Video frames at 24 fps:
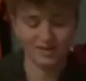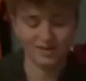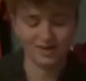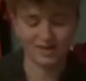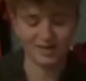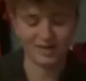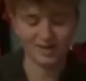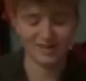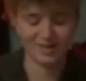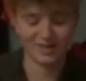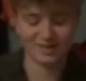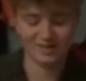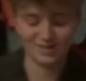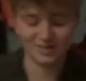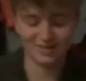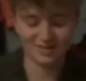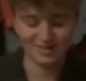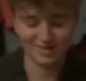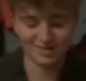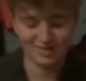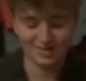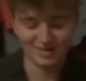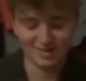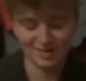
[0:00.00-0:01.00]
and
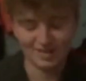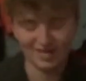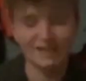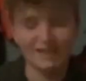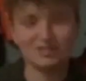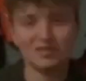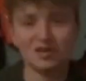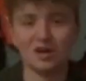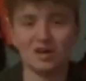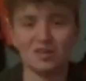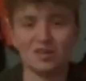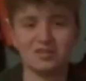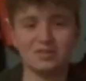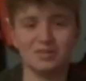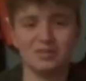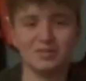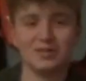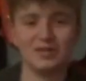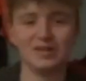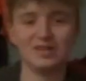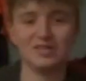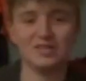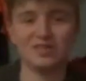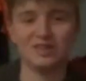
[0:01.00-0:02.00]
that's awesome
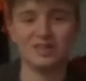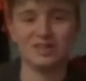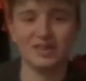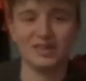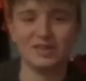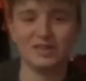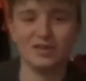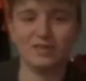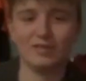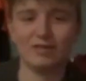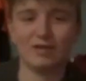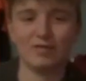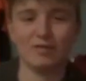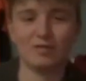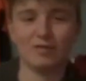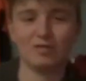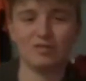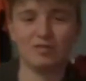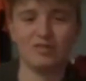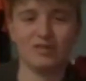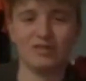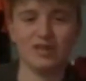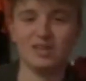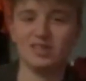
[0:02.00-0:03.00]
that you said that you love every
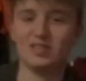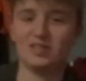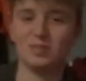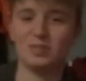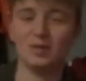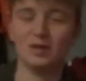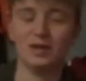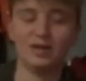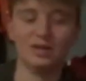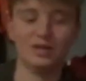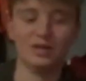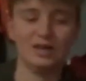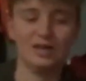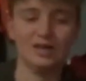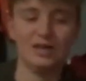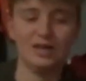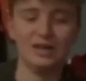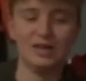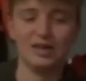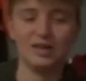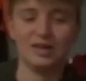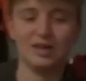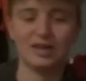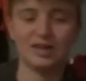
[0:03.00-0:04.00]
stage, but
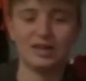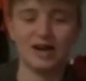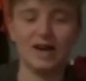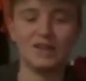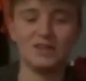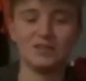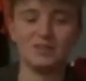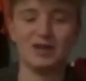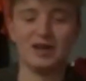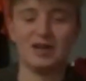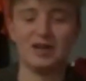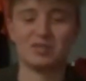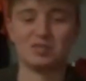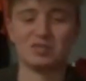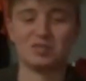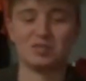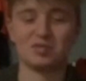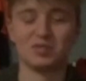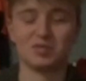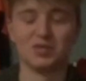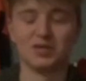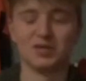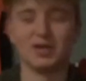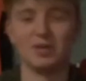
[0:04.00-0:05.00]
college basketball
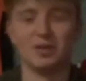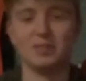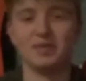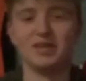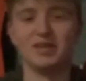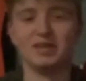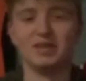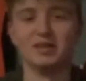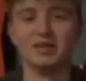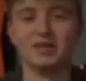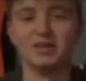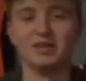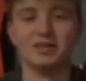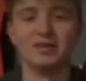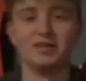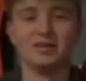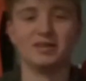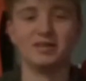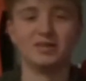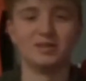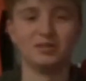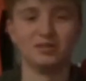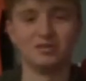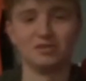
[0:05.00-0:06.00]
is pretty unbeaten.
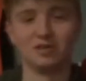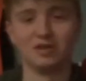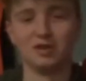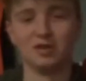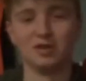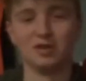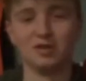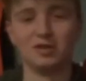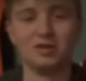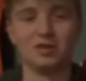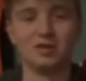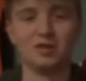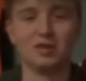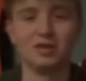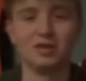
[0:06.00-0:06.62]
So,